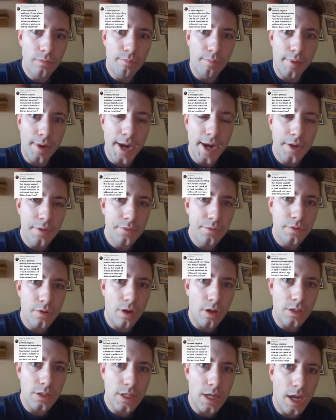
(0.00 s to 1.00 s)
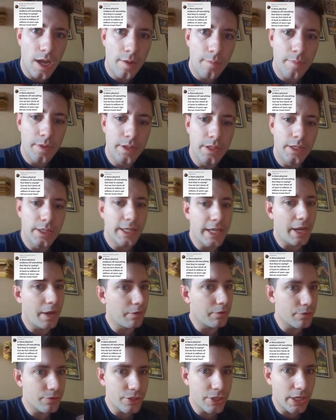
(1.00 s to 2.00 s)
brown on top, and then
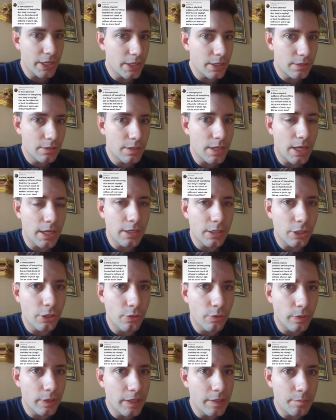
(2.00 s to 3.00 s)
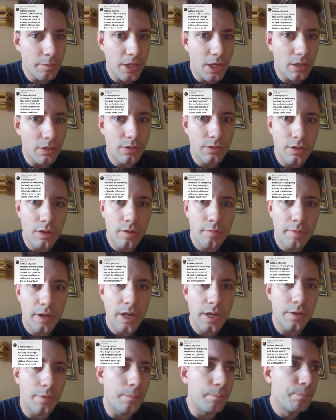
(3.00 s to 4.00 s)
counter shaded kind of cream colored on
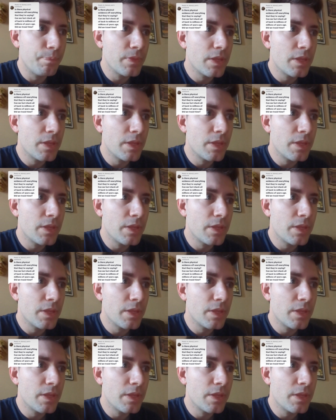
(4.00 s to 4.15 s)
bottom.